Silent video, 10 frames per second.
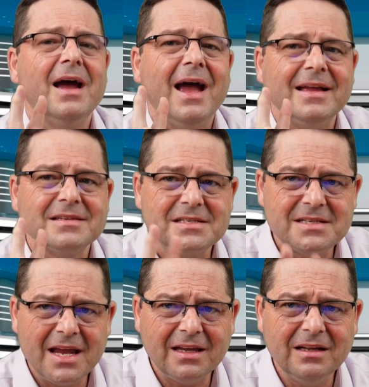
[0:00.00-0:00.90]
And
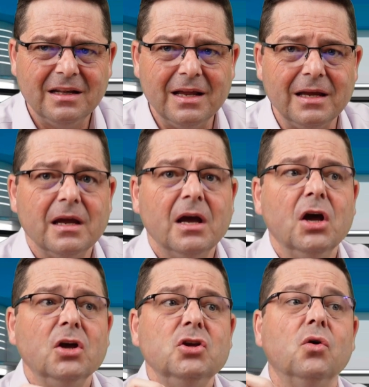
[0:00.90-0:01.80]
secondly,
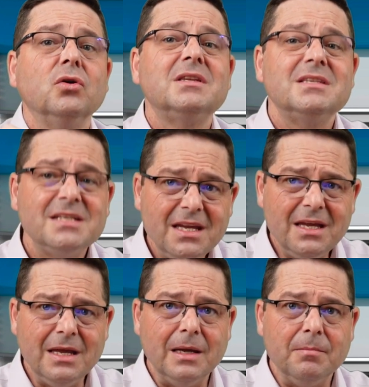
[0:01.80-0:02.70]
your
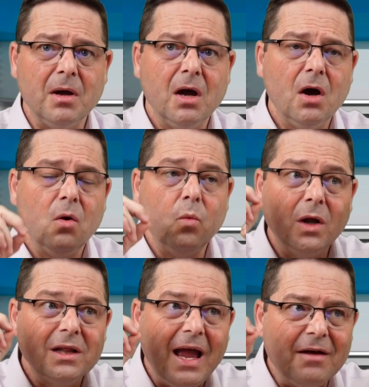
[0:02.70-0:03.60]
team
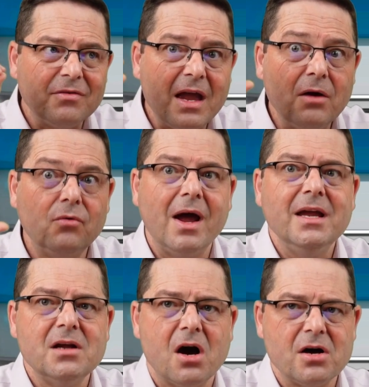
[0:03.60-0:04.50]
will have their
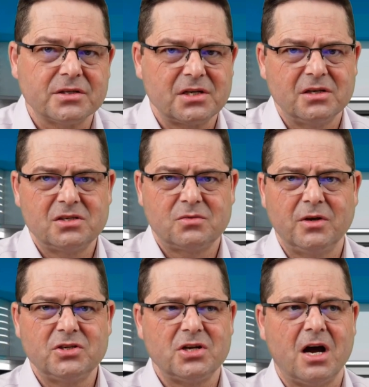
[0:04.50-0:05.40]
radars
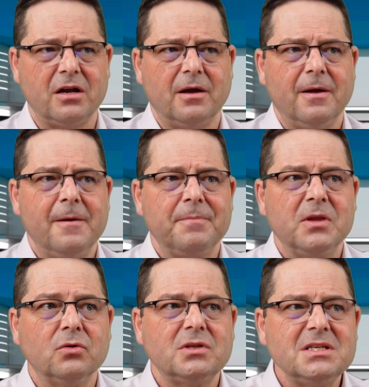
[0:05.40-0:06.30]
switched on.
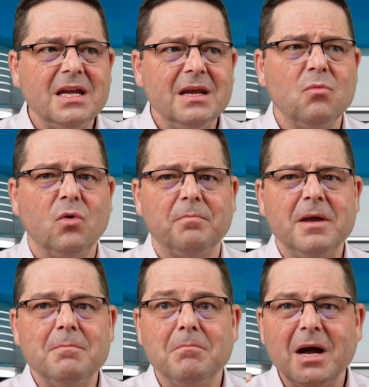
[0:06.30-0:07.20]
Your team will
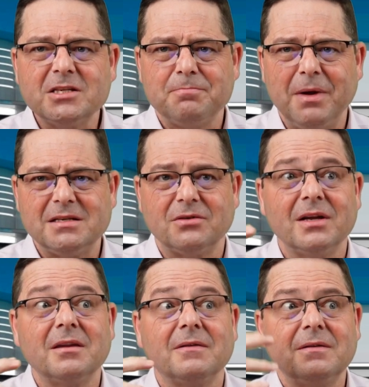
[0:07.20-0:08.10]
be much better
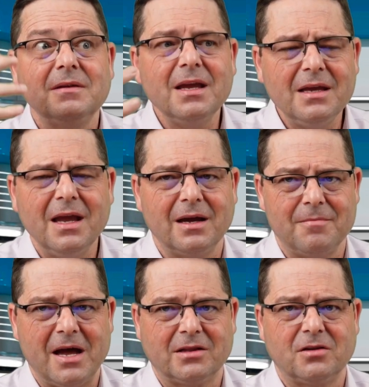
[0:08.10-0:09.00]
at thinking
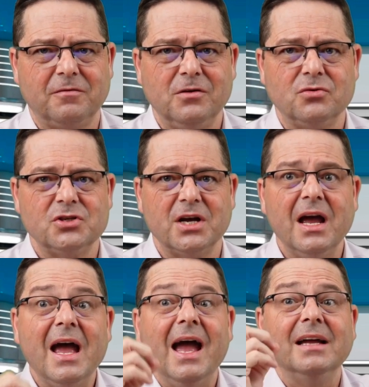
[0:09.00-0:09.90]
about the future
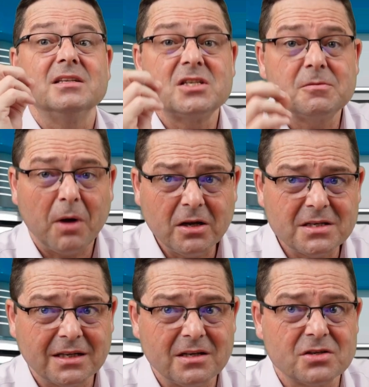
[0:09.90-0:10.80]
and
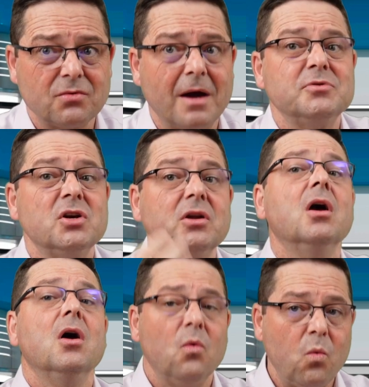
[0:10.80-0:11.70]
spotting disruption
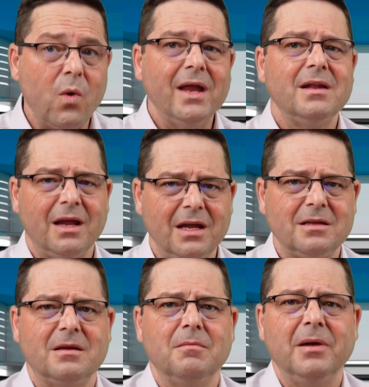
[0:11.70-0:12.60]
when it
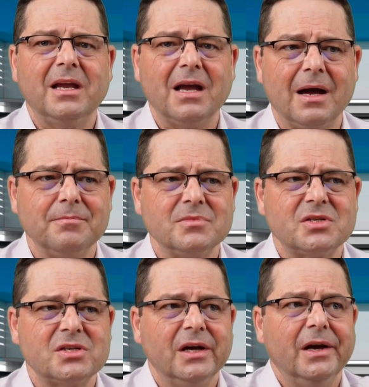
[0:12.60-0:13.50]

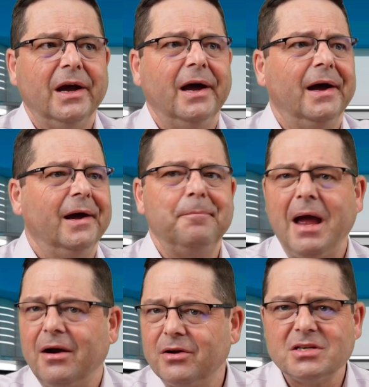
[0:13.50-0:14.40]
becomes
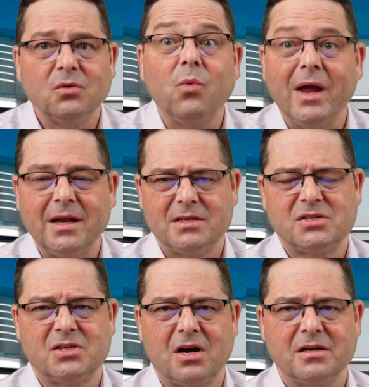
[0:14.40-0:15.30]
apparent and when it
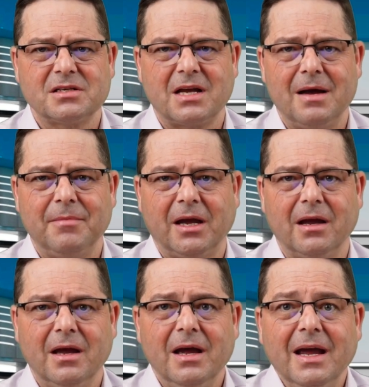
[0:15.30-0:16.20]
starts coming.
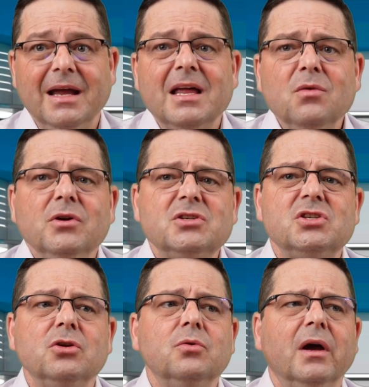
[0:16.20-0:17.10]
In other
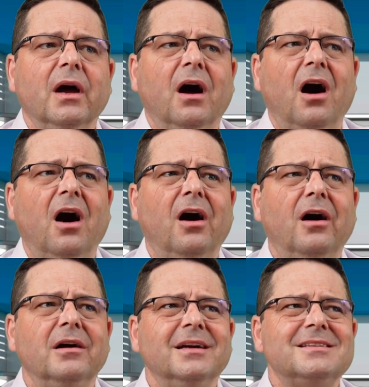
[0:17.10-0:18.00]
words,
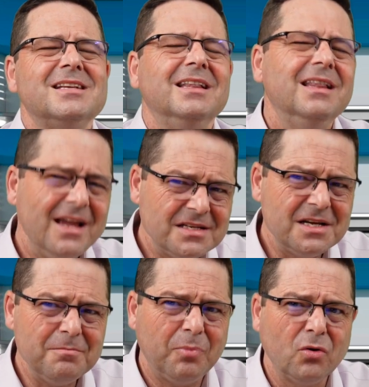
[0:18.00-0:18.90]
it's less
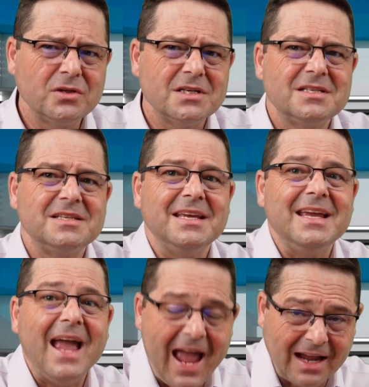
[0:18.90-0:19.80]
important
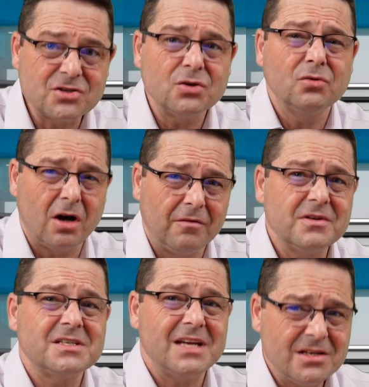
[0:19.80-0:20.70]
the actual
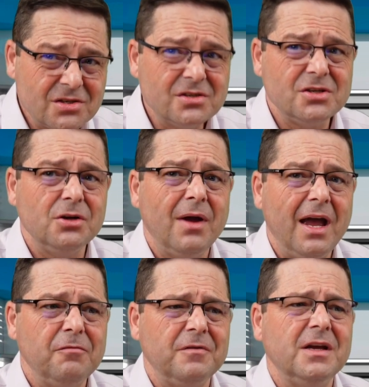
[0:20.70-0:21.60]
conversations you
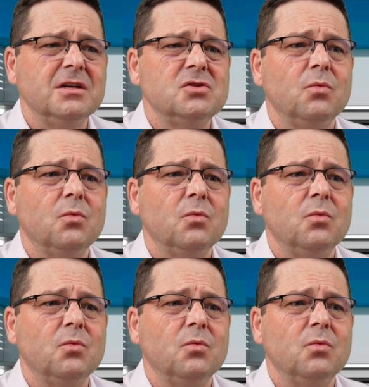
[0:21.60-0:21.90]
have each